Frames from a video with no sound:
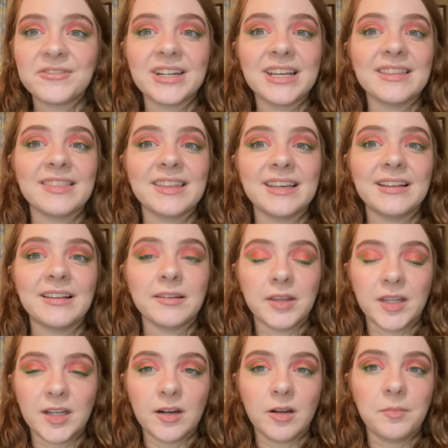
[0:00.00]
in the
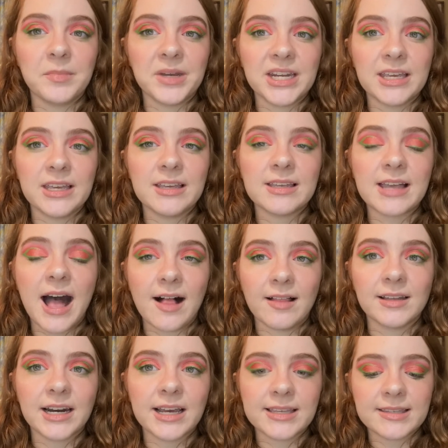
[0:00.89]
little mini
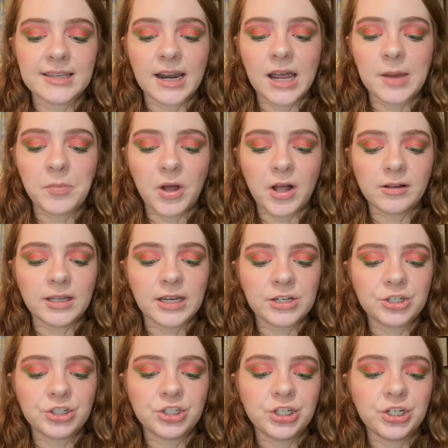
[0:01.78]
holiday set I bought
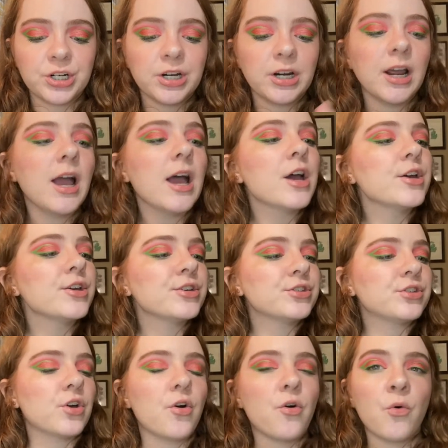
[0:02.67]
last year.
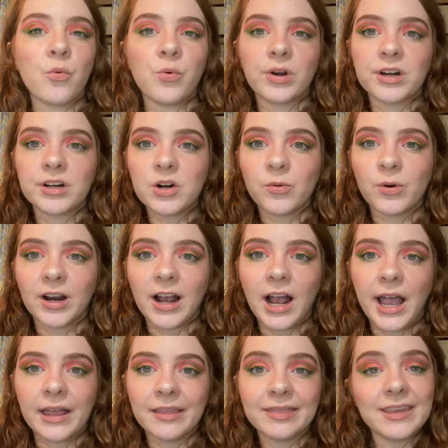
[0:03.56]
So we're going to work
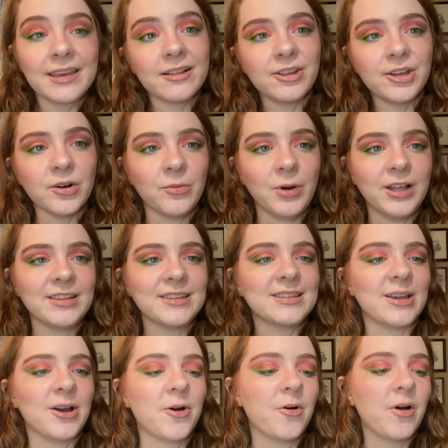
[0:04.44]
on the clear one.
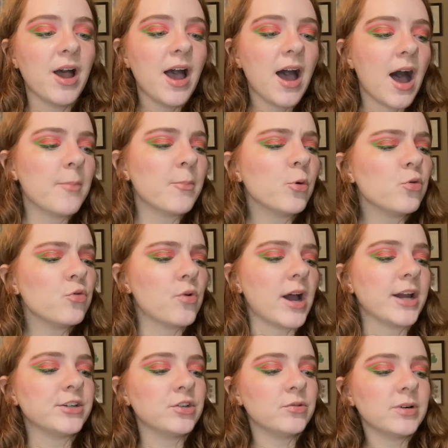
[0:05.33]
So,
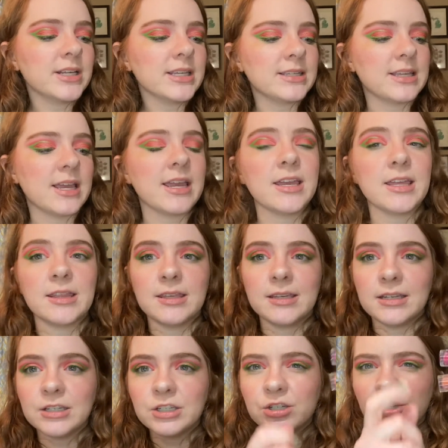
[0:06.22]
I do want to say
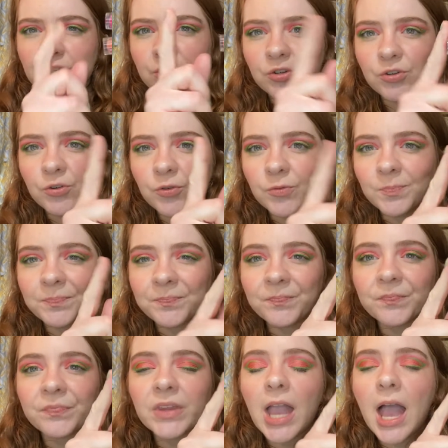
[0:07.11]
these 2,
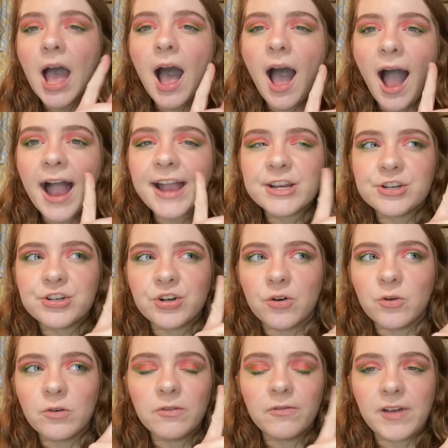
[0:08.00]
I
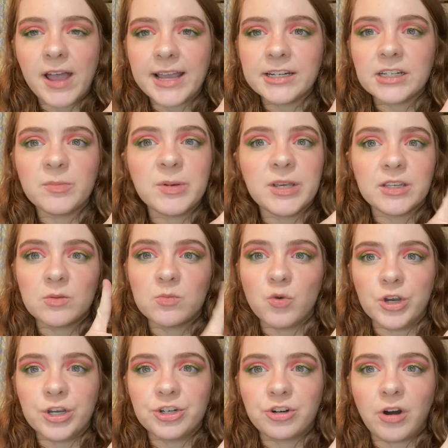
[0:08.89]
don't find to be as
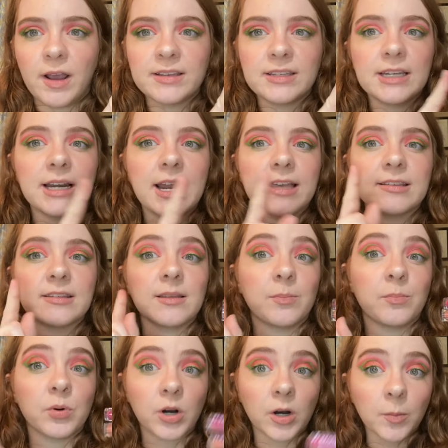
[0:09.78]
moisturizing as the
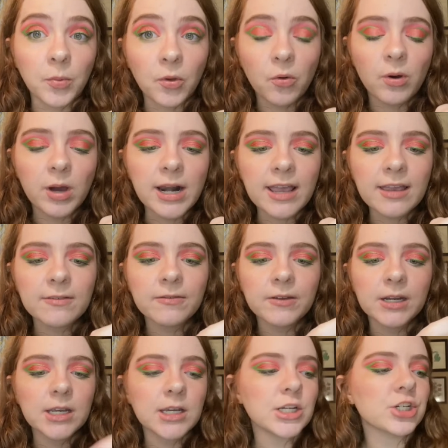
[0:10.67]
purple one I
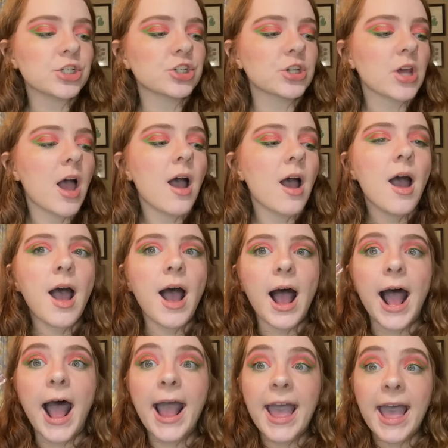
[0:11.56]
finished.
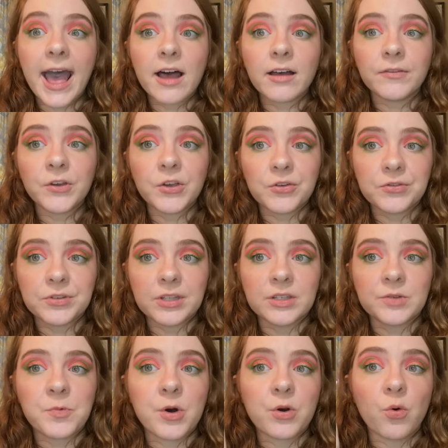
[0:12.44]
I have used
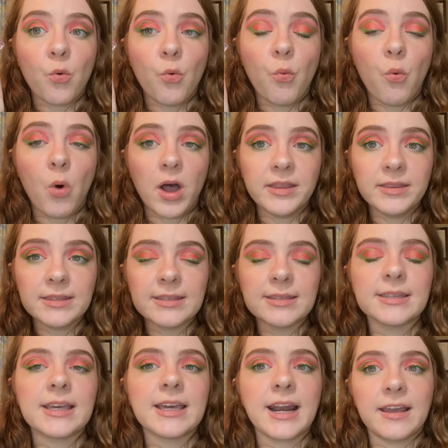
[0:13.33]
this one
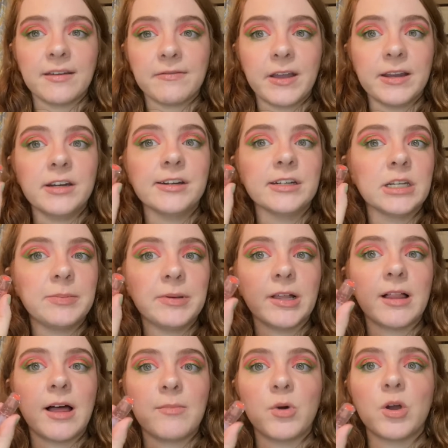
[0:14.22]
once, and I find it to be
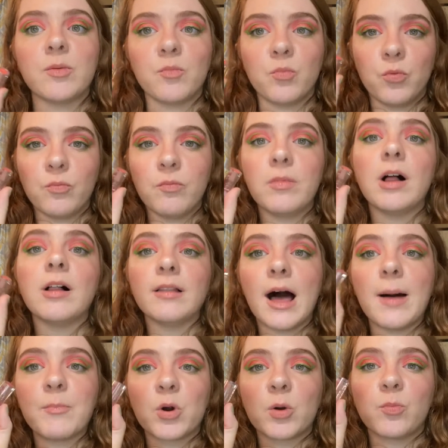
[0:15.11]
a lot
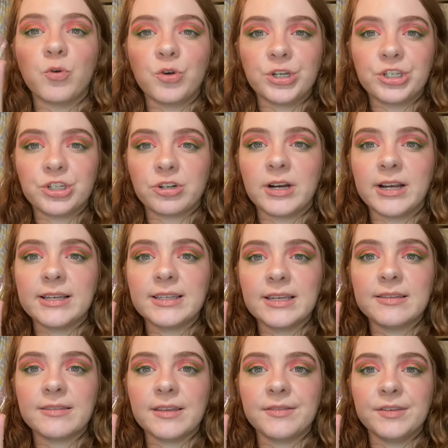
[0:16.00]
more
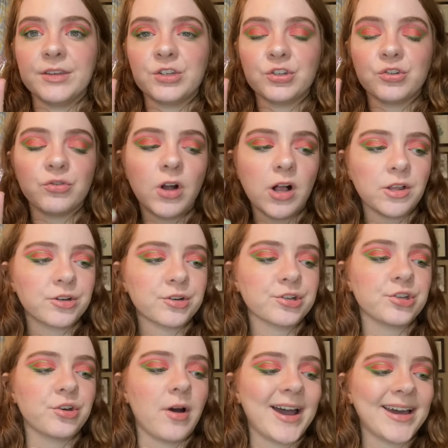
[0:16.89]
moisturizing than these 2
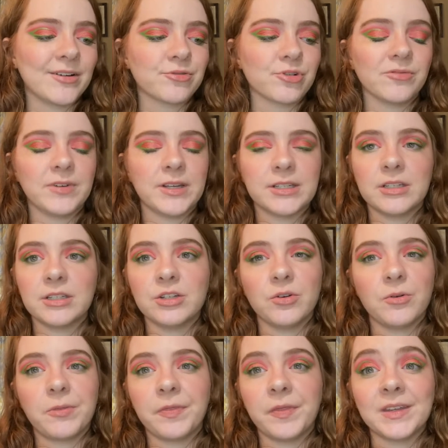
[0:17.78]
colors, so I don't know if that has to
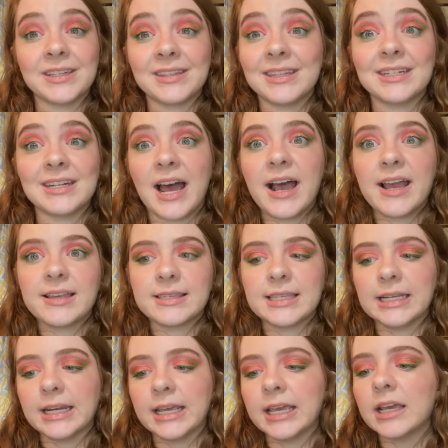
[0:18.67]
do with the dyes
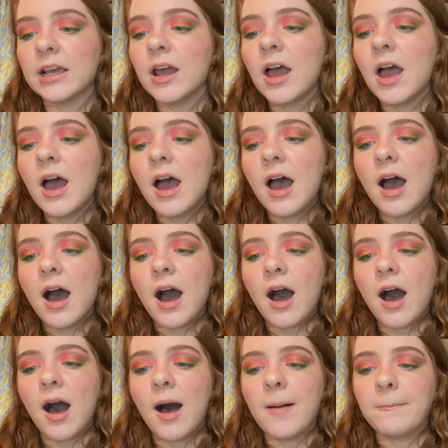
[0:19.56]
in it.
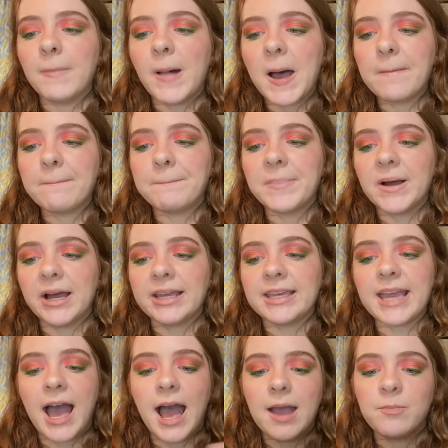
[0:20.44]

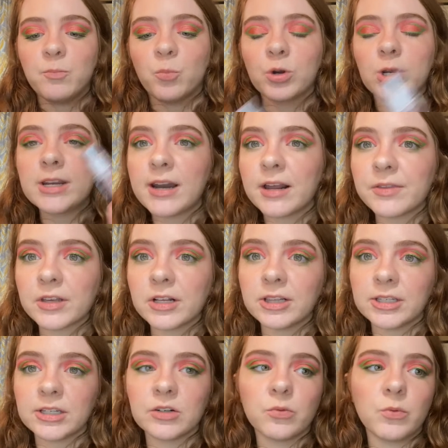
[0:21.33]
But yeah, I'm working on the
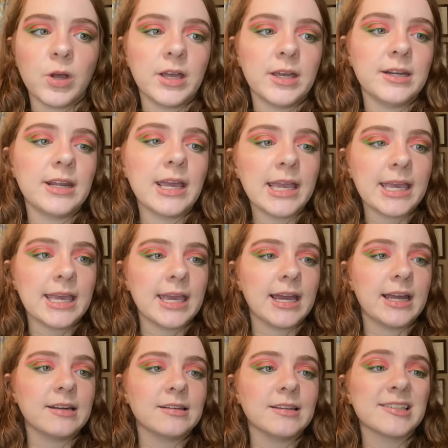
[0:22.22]
clear one,
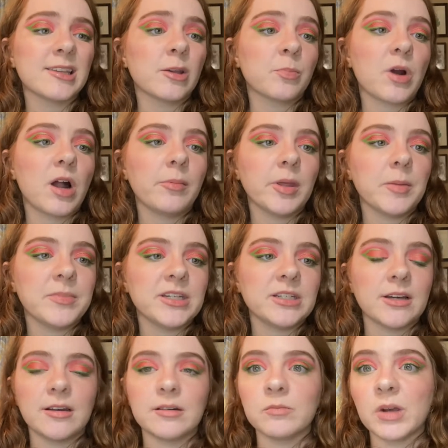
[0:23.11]
and this will probably be
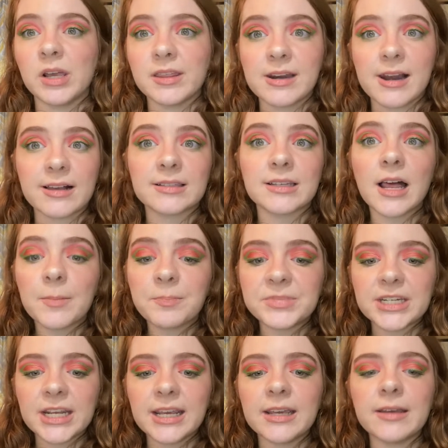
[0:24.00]
done by the next
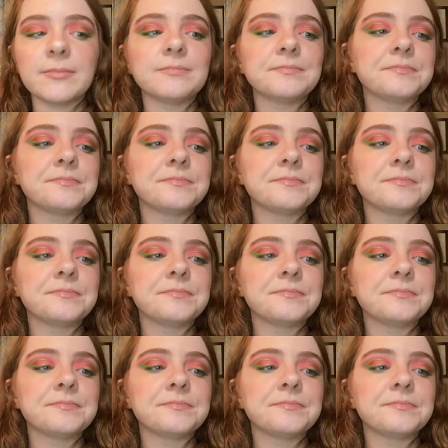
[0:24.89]
update.